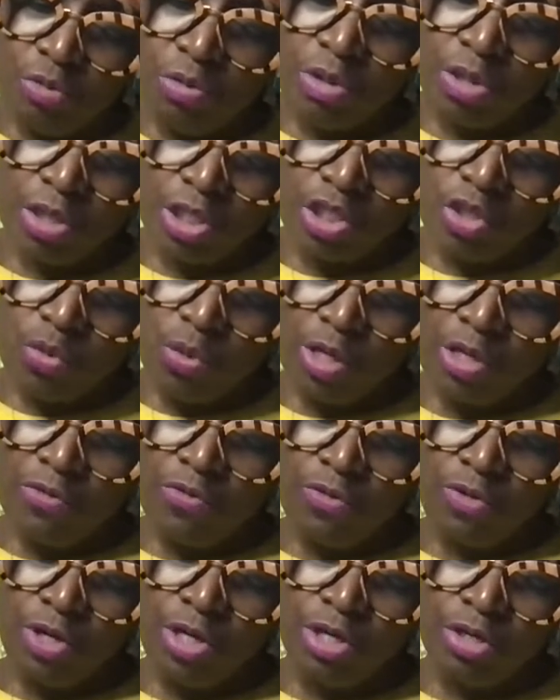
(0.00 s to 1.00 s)
She was only
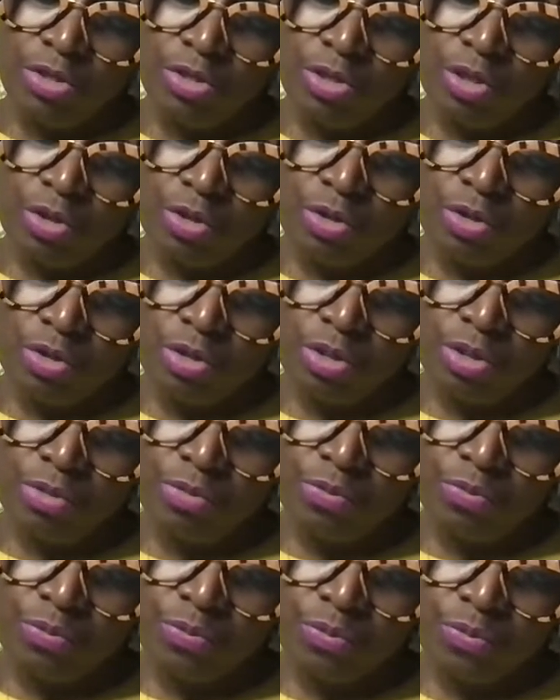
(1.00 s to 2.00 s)
24 years
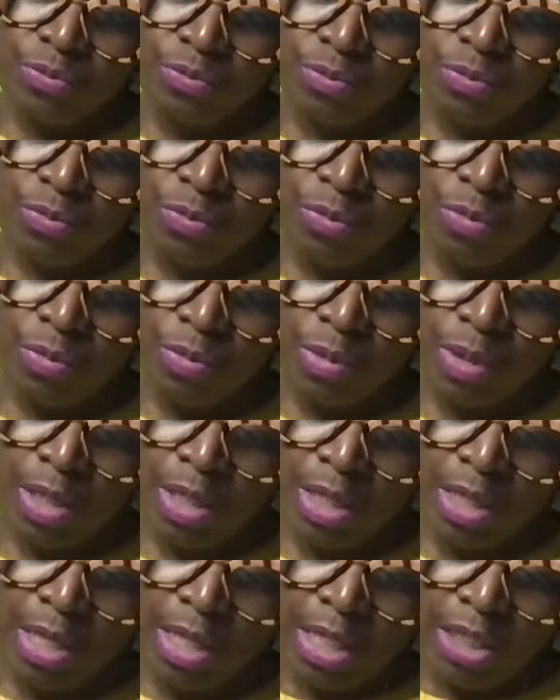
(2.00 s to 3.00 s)
old.
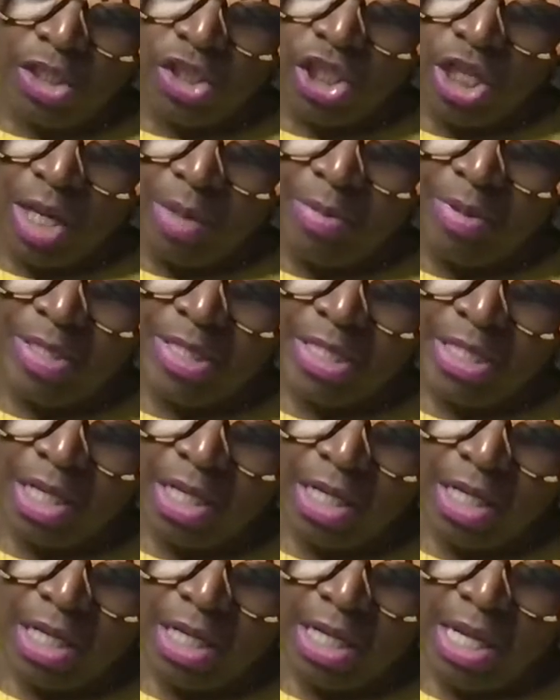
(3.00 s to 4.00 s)
She had been
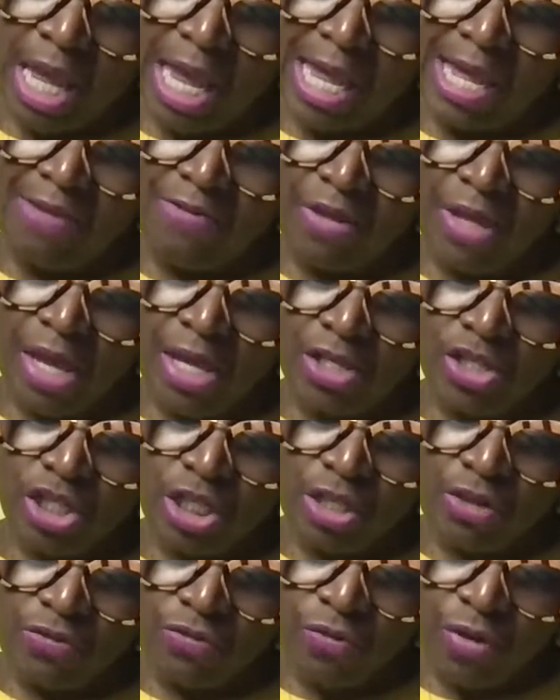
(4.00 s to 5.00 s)
studying
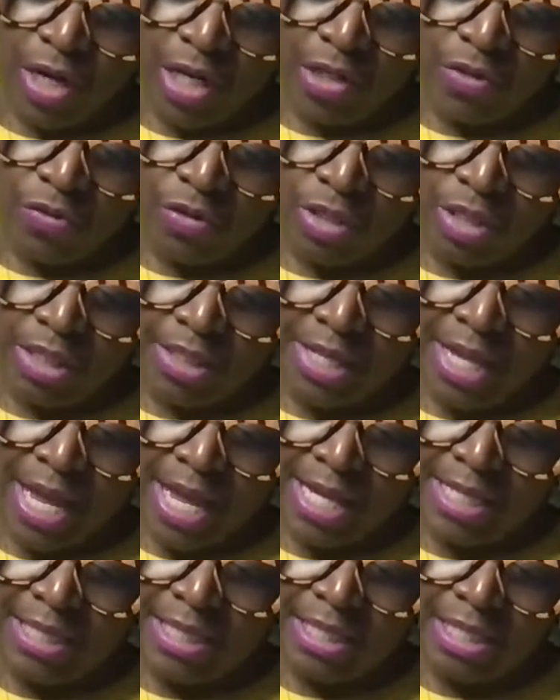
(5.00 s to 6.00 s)
aviation in France for the
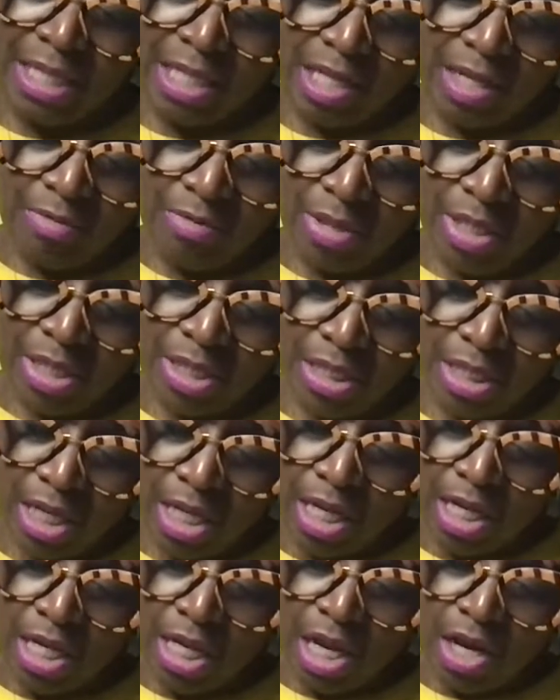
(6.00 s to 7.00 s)
last 10
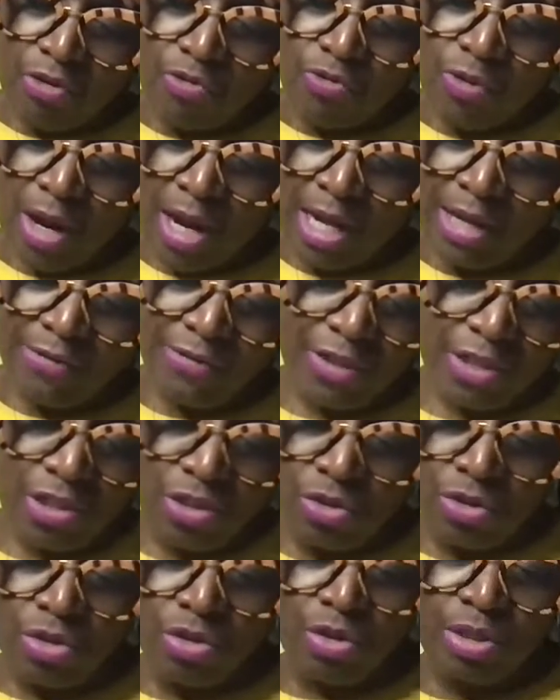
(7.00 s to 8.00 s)
months, arrived
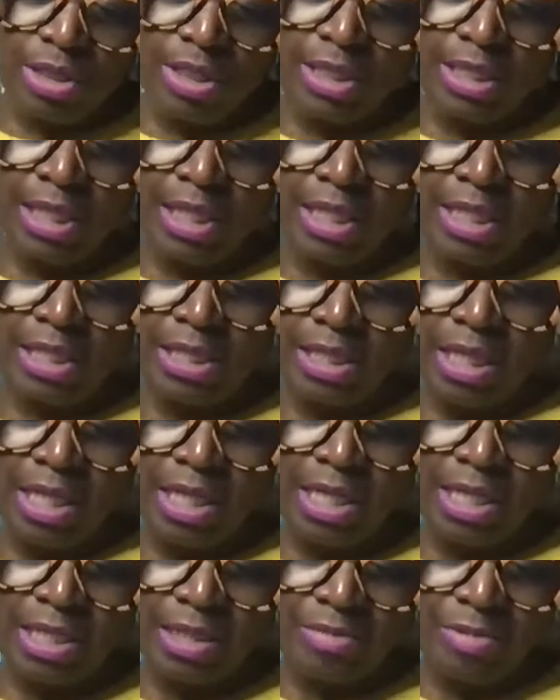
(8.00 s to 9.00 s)
in New York City
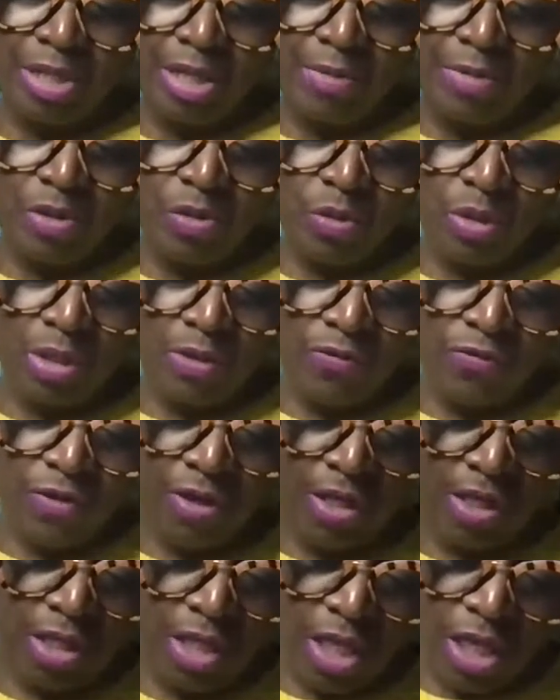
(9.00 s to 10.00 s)
Sunday, September
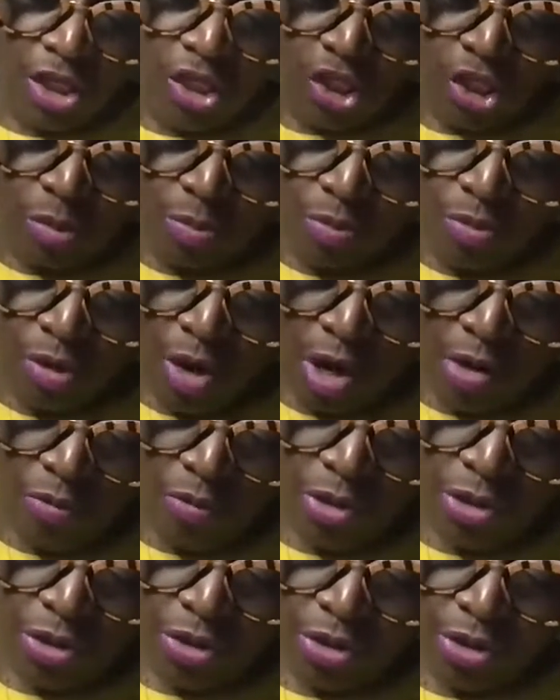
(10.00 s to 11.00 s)
25th. She
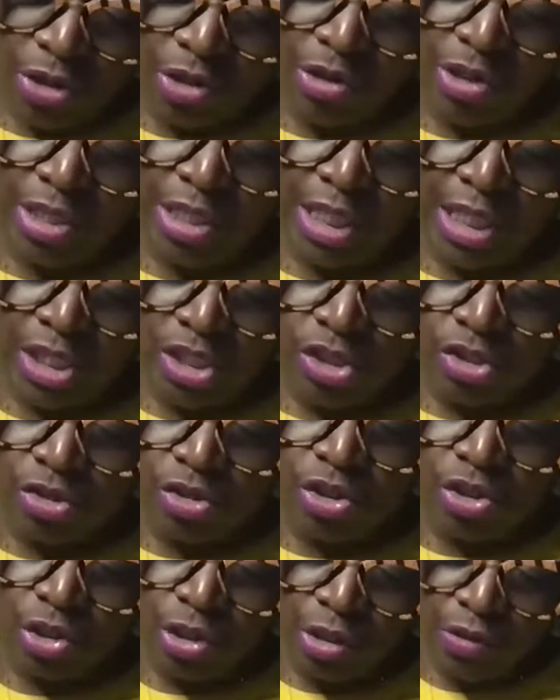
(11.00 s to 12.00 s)
brought with her
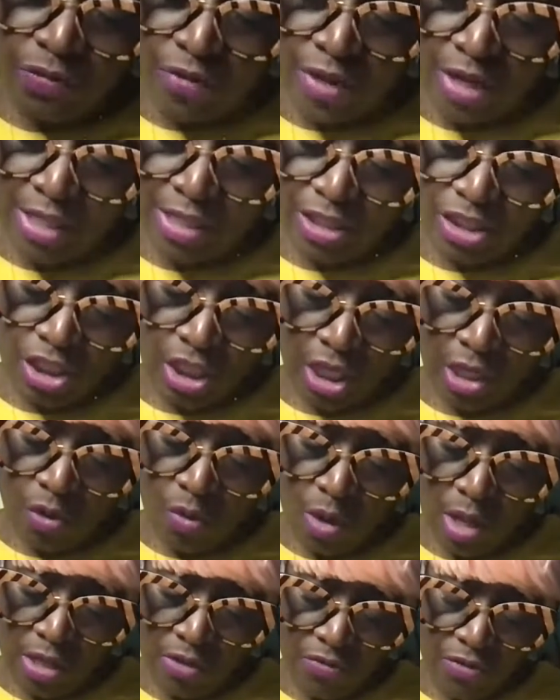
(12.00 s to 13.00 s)
credentials certifying that she had